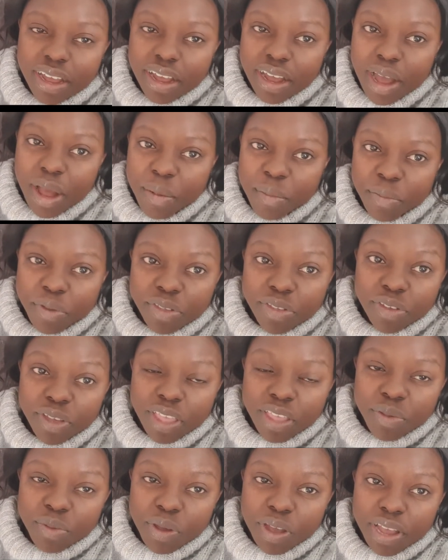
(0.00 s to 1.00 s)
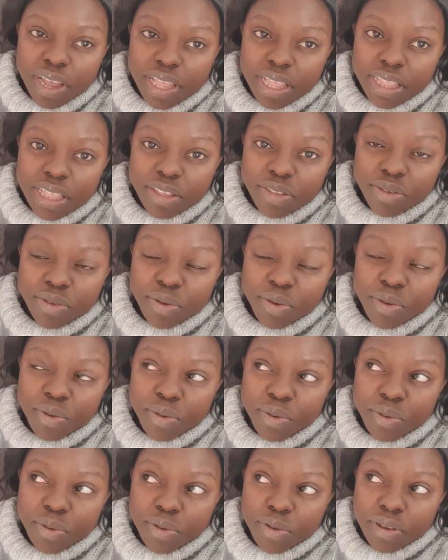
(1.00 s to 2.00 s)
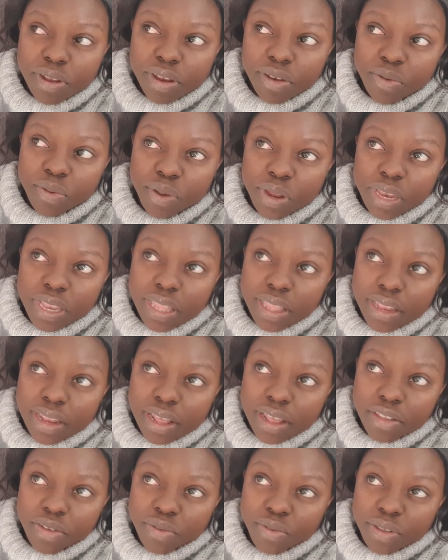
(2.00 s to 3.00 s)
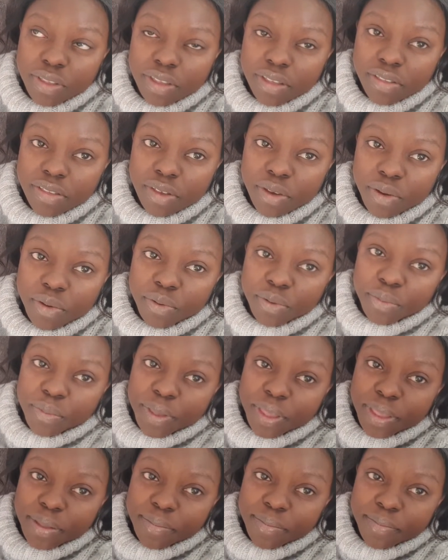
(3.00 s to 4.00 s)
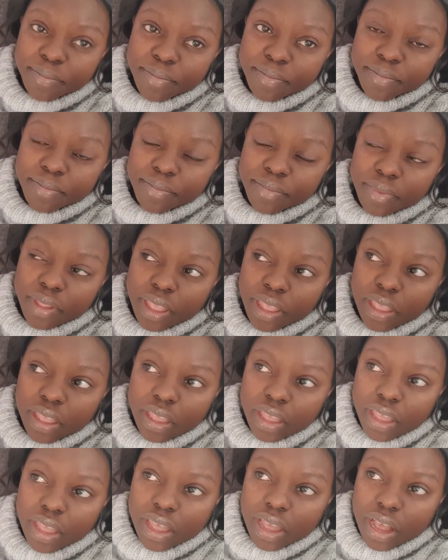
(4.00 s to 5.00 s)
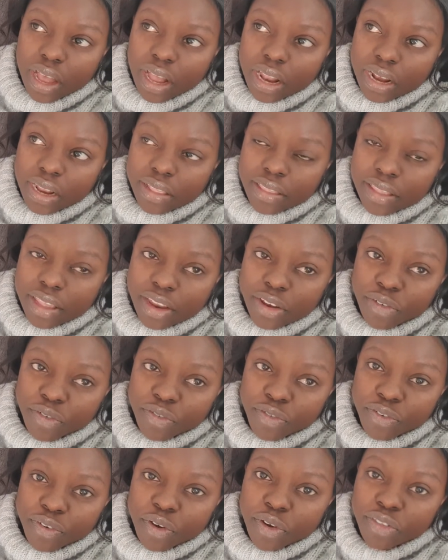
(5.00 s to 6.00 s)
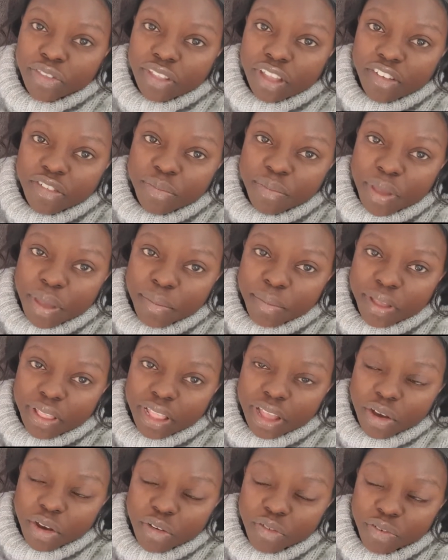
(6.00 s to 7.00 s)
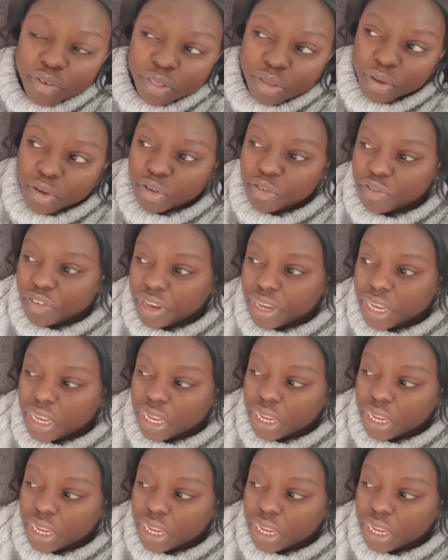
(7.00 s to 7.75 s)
Yeah. So guess what, guys? The school, the twins' nursery just called me. And they said 4 staff members are off with COVID.